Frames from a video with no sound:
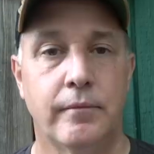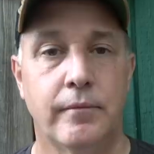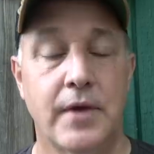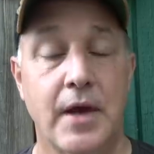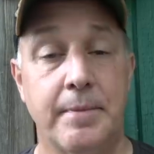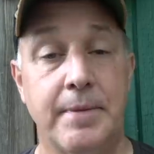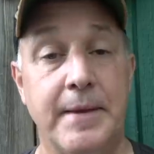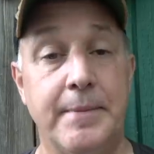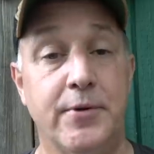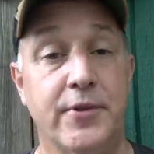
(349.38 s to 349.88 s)

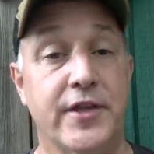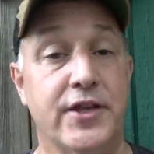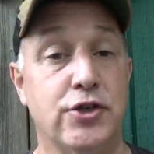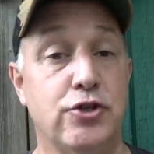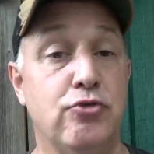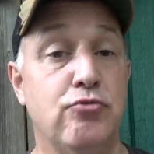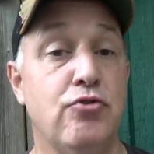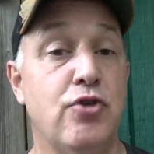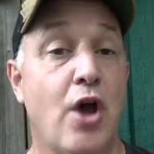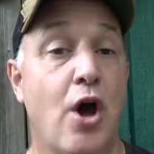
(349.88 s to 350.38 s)
Now, people that
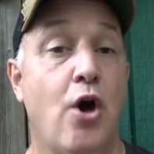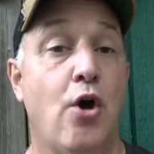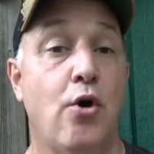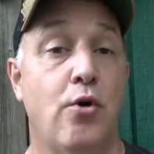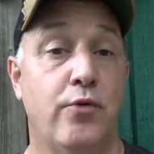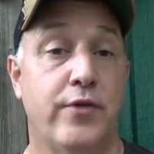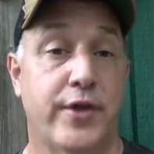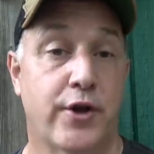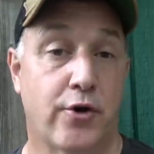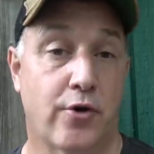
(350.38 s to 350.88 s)

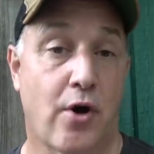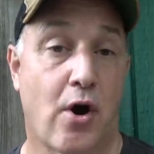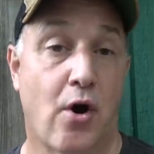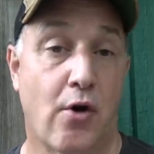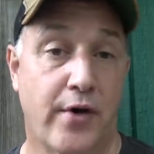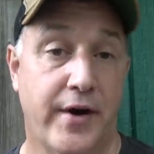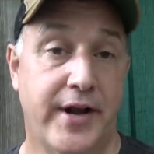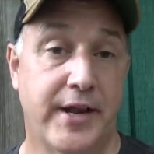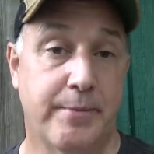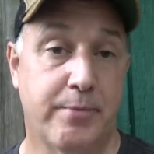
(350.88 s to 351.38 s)
that are
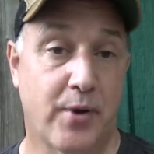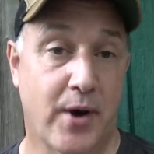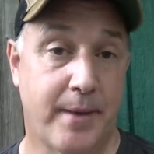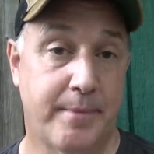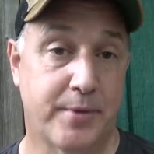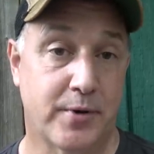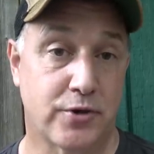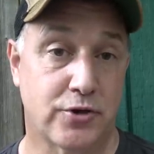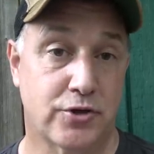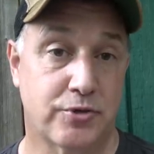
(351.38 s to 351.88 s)
already
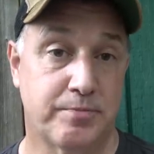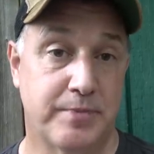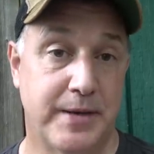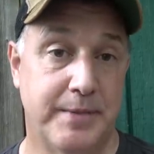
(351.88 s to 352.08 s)
preppers,